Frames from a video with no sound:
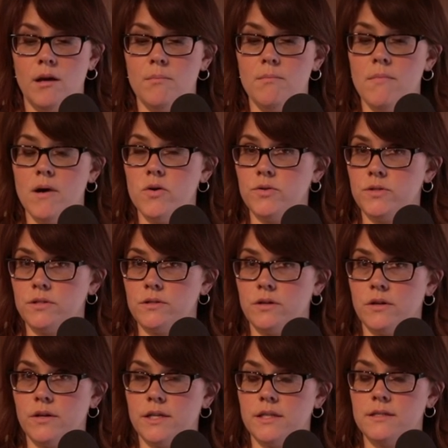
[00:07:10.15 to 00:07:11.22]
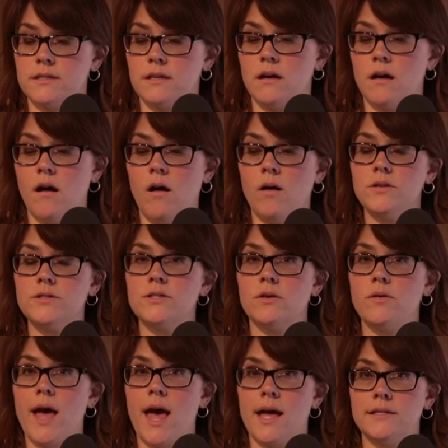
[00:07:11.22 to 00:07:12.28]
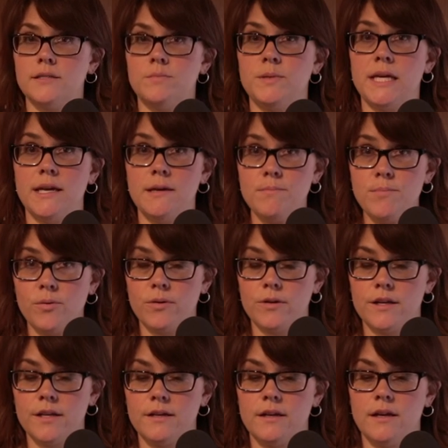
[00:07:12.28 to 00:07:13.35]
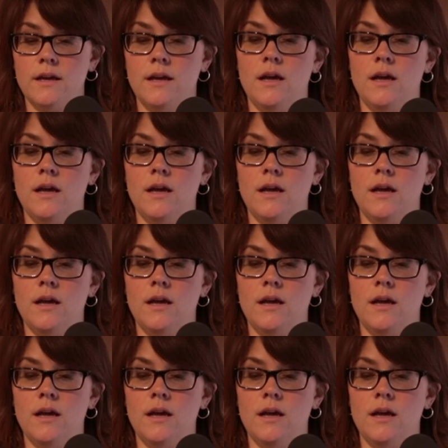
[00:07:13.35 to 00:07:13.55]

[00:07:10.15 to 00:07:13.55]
Most goods also had to be imported,